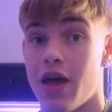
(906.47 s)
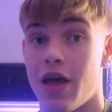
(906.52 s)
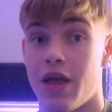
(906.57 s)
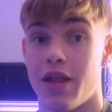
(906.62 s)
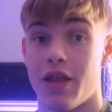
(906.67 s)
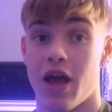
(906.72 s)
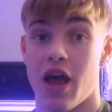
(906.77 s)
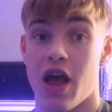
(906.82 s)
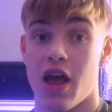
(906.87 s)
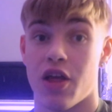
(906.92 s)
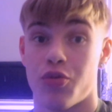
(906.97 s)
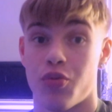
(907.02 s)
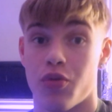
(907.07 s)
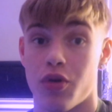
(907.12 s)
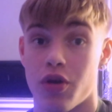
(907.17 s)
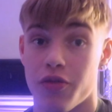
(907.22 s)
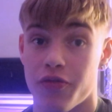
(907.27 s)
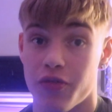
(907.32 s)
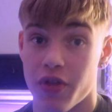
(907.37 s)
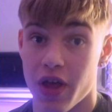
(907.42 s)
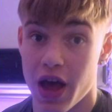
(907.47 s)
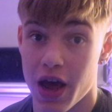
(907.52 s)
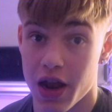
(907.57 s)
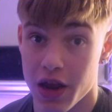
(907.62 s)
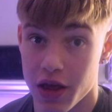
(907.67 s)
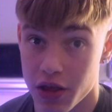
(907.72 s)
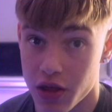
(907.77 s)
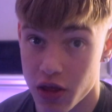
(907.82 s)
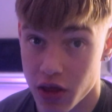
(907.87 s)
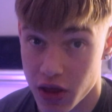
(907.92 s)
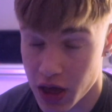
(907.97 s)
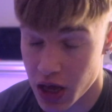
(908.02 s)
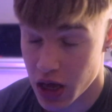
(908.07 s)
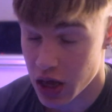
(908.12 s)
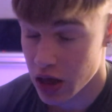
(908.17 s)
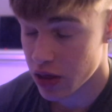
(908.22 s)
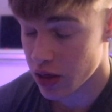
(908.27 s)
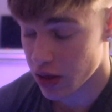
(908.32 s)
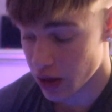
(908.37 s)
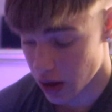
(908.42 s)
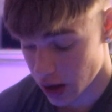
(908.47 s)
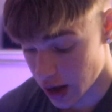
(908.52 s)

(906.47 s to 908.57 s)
and the answer of that is yes.